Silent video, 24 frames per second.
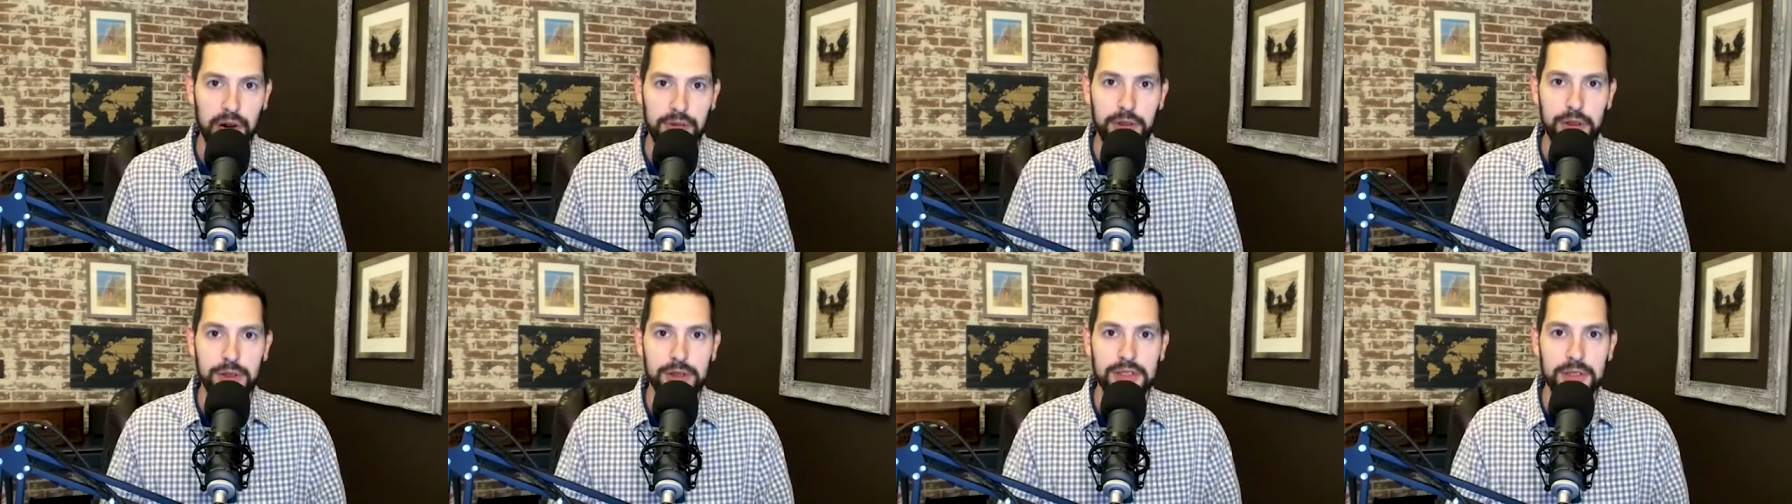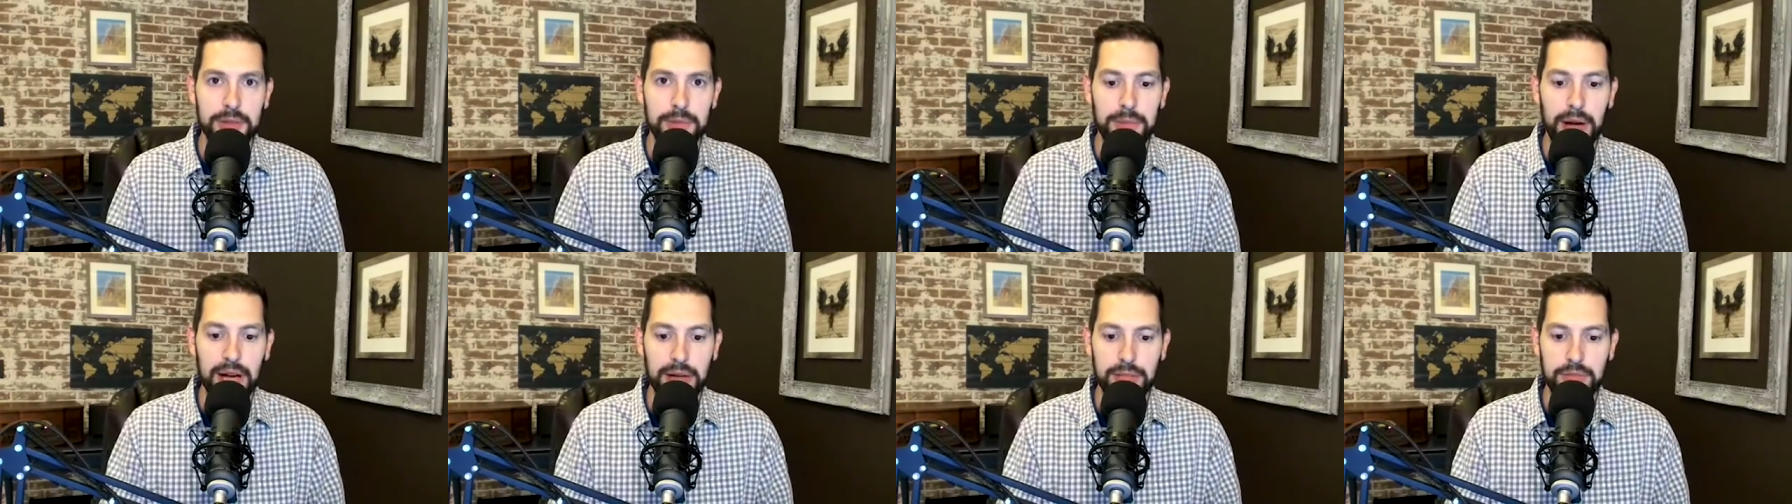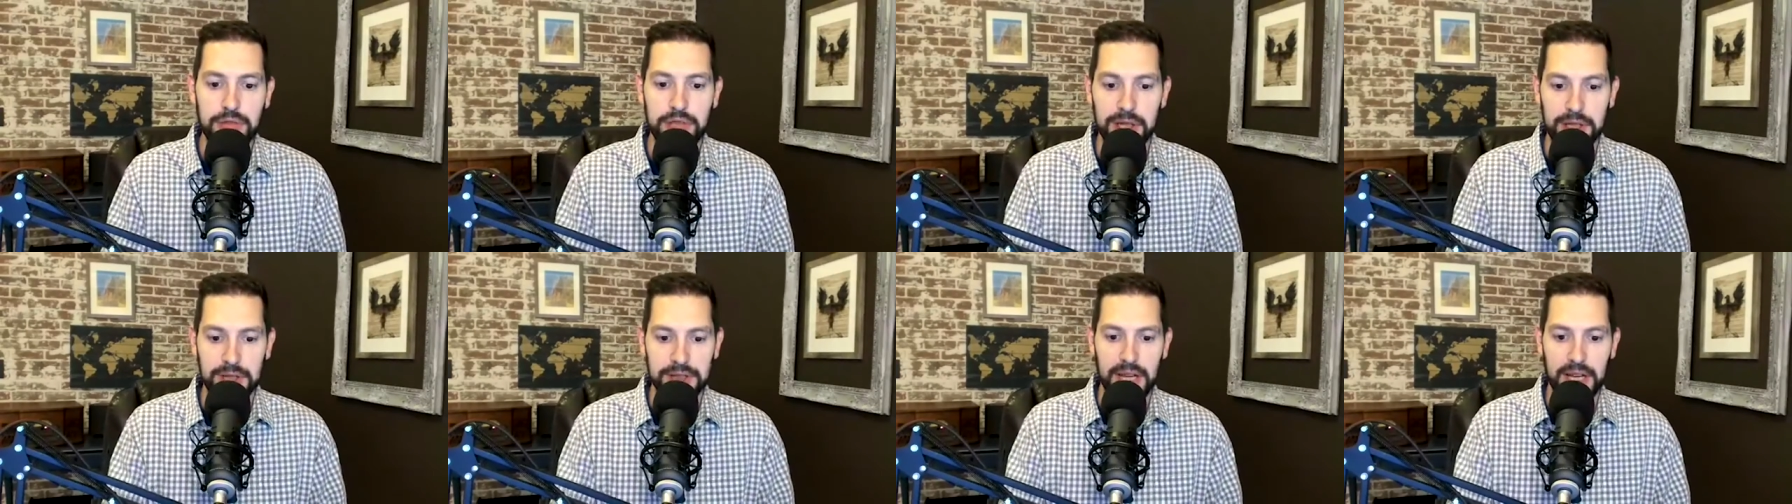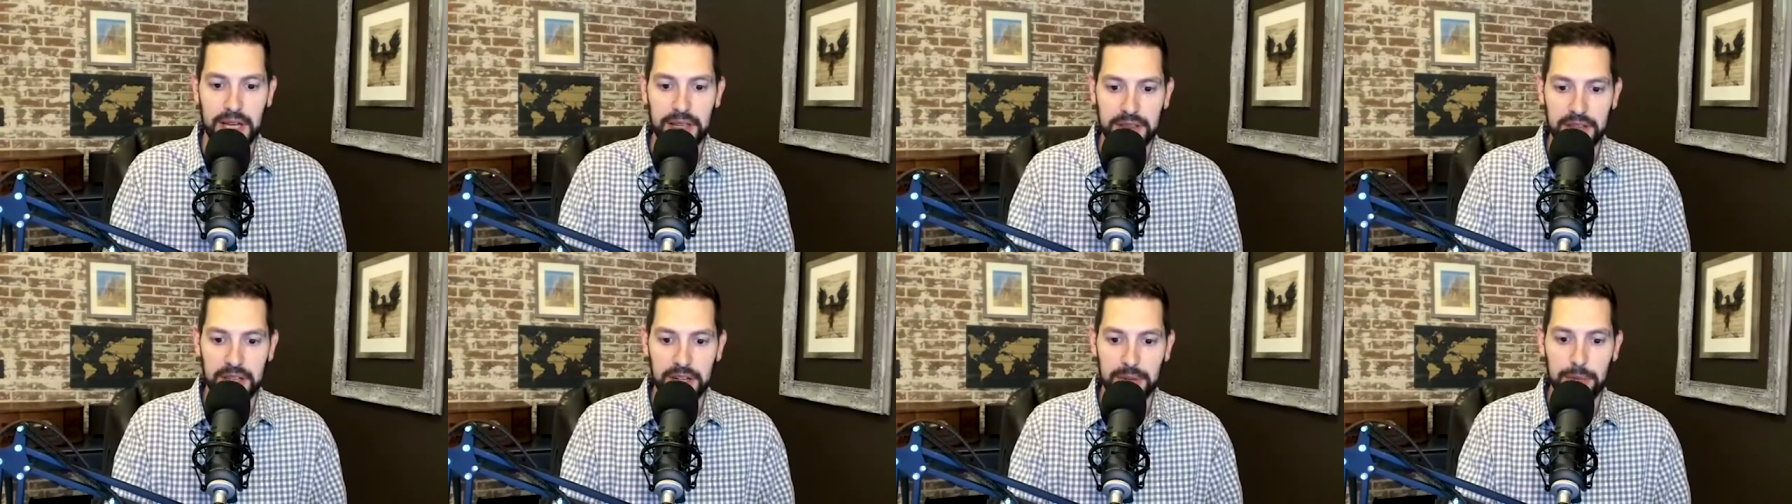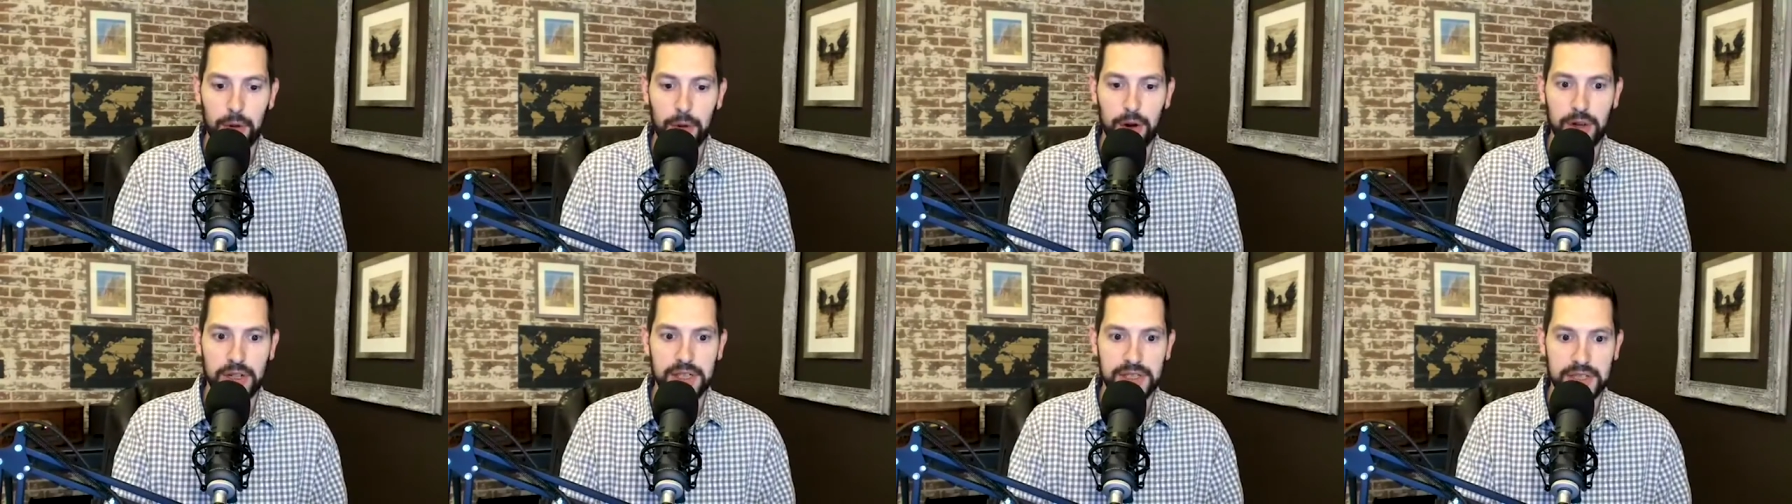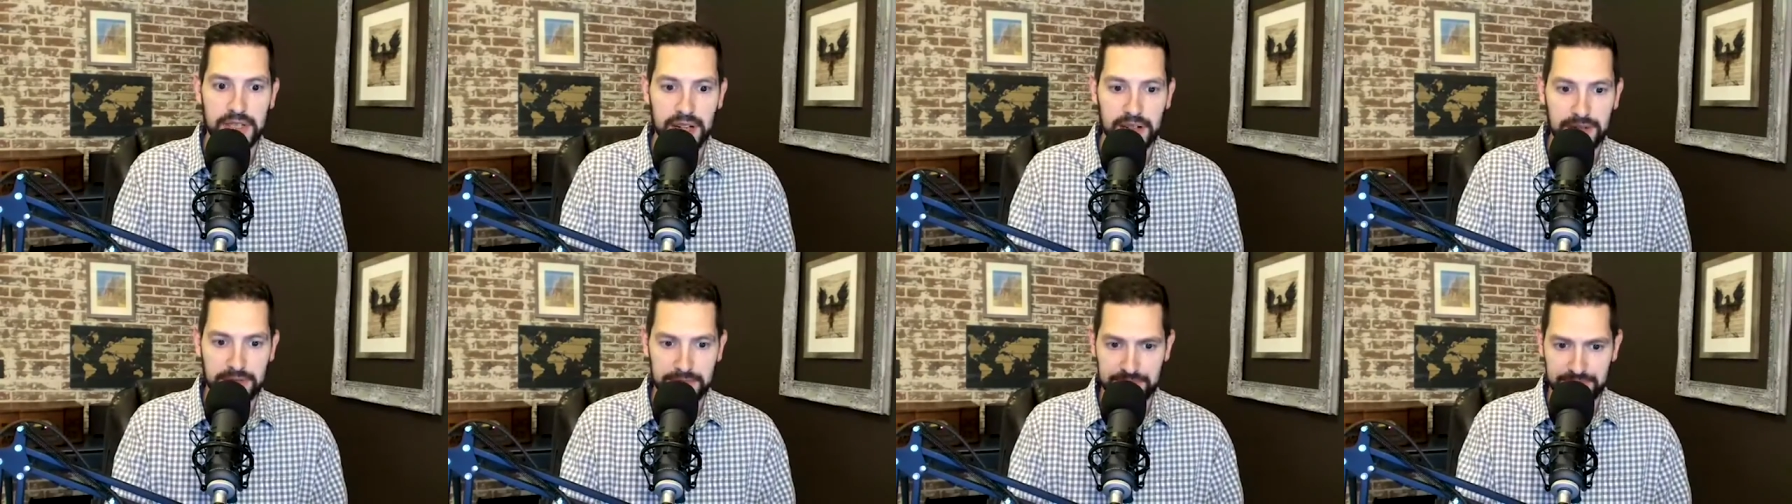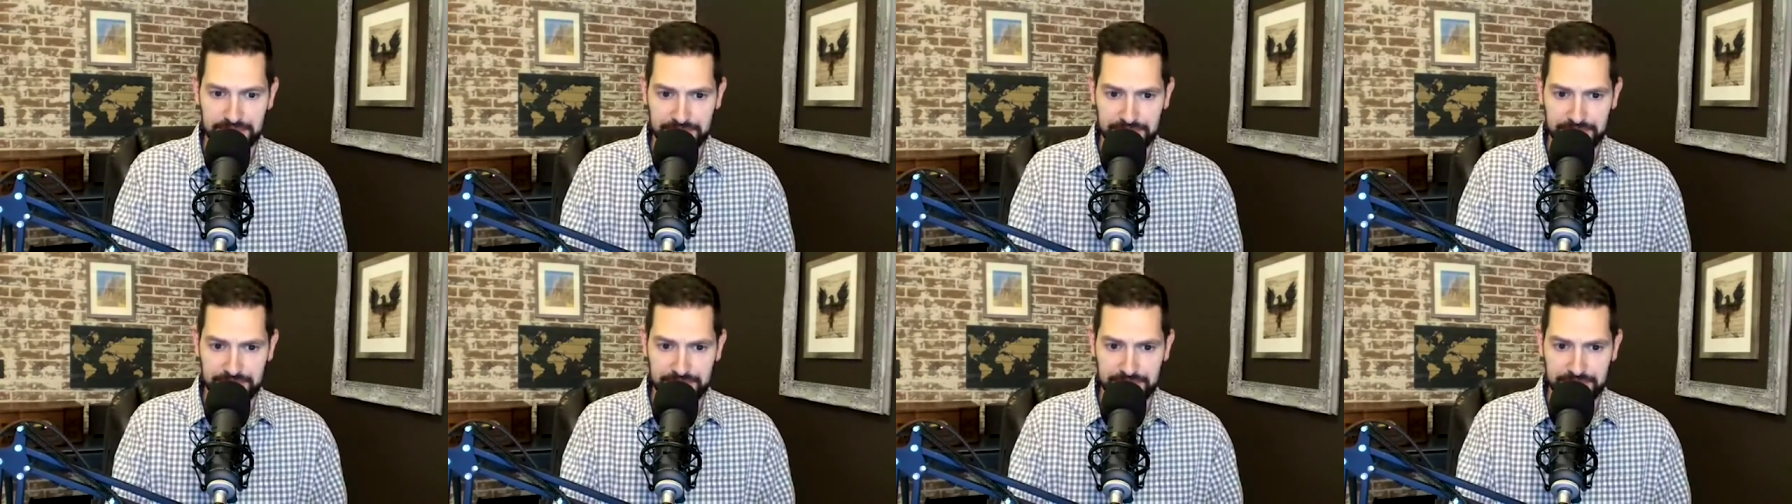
if there's some bombshells out there, more stuff.